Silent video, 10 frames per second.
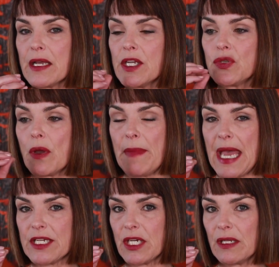I'm not going to do
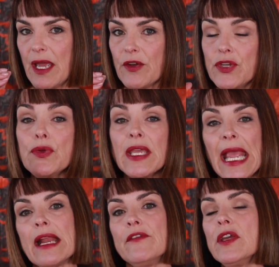a matching liner.
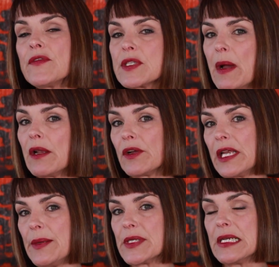You can, if you have
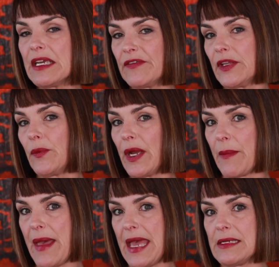smaller lips, I
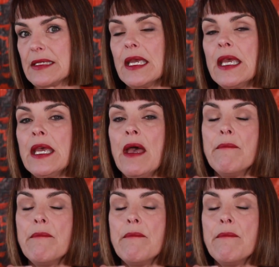definitely recommend